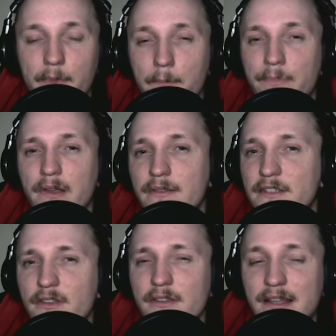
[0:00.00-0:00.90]
But
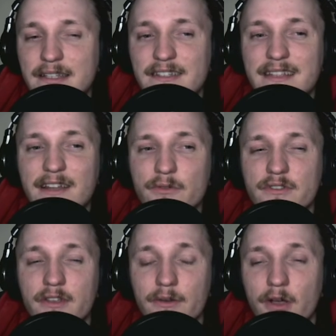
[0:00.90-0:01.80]
there's other editors, and
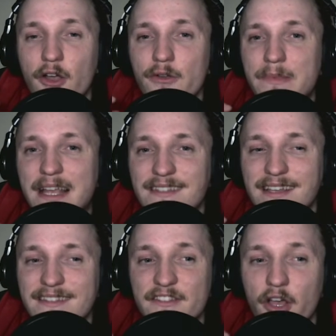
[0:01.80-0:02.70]
also OBS
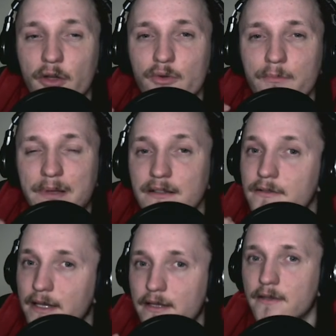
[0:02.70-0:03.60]
has its own
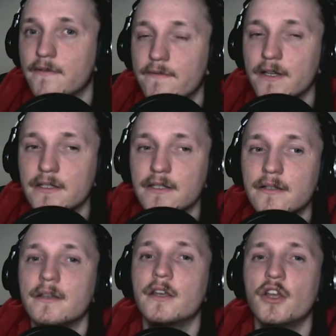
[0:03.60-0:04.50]
built-in converter,
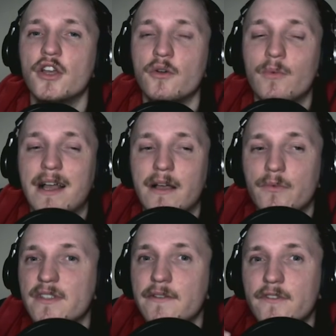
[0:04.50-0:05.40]
where
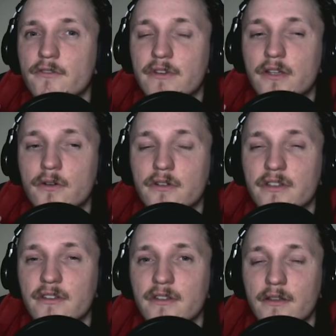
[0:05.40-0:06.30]
once you've done a recording,